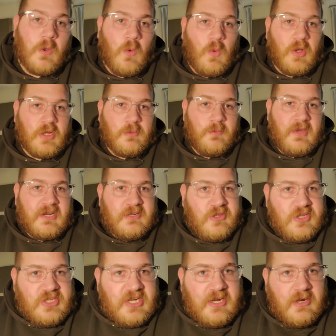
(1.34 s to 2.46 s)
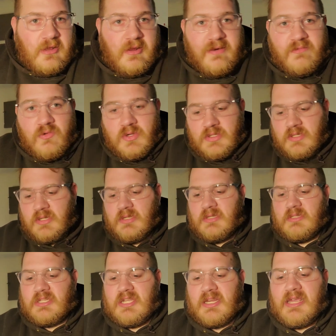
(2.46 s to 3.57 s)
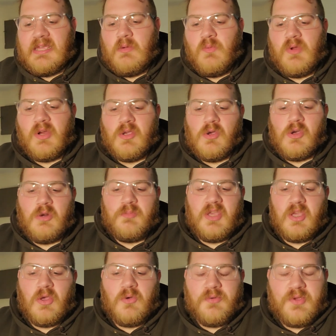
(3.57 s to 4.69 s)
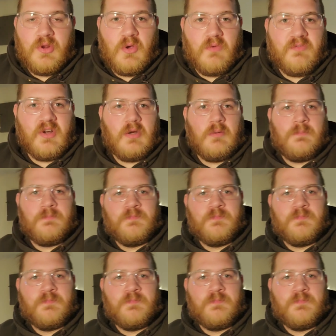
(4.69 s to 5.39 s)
Welcome back to the channel, everyone. And today we're going to be going over